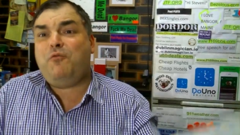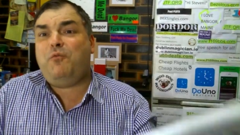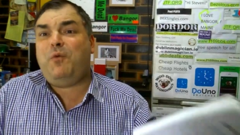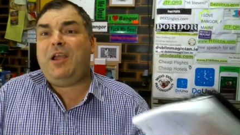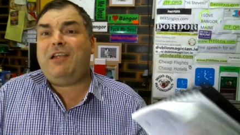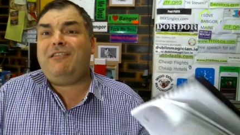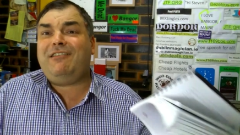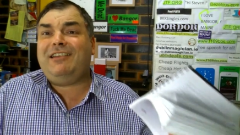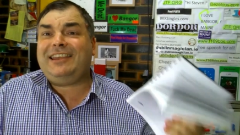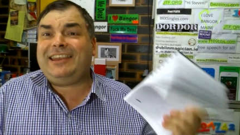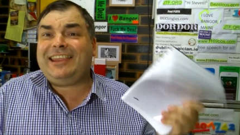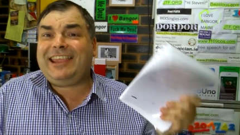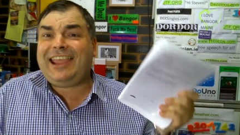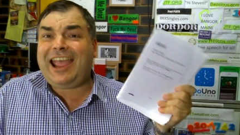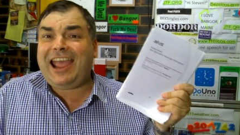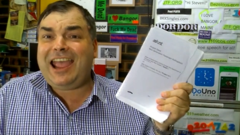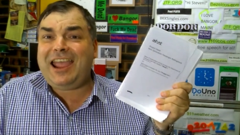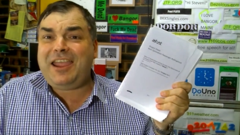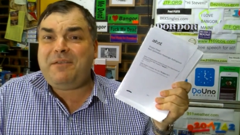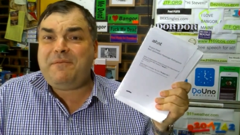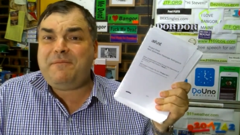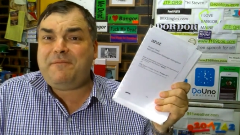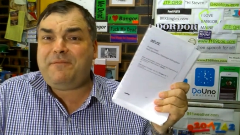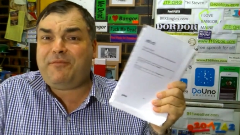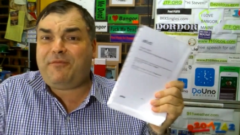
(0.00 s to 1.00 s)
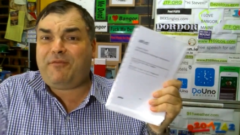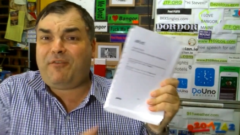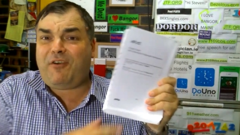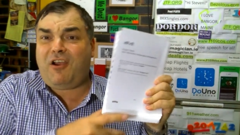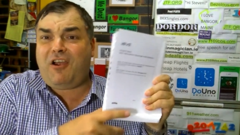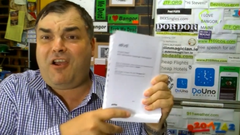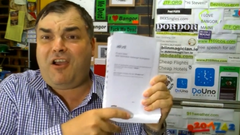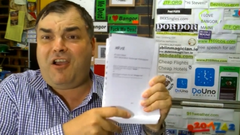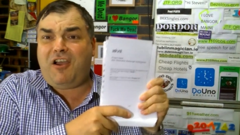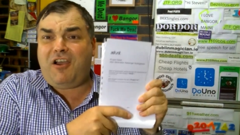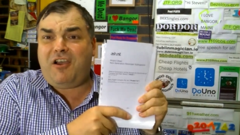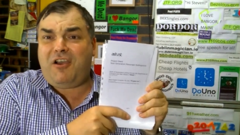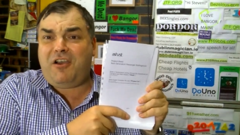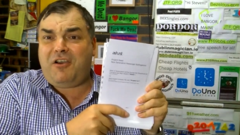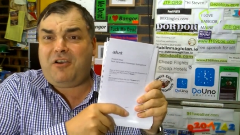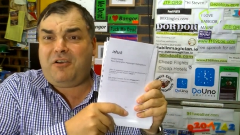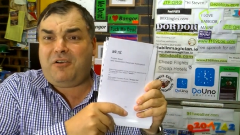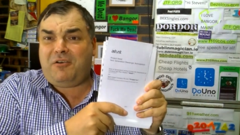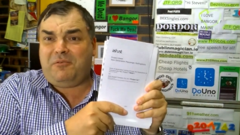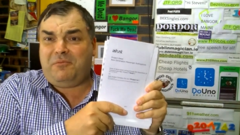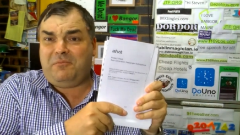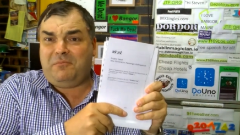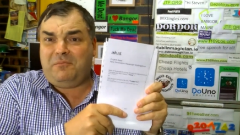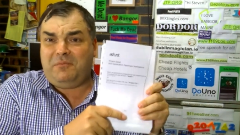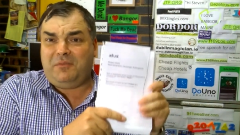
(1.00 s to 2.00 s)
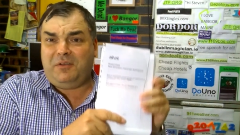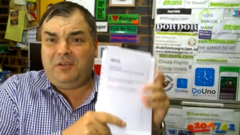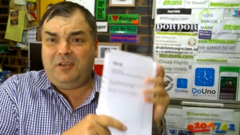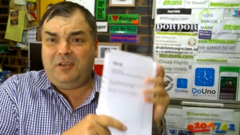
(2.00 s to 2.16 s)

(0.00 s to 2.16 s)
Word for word: where it came from.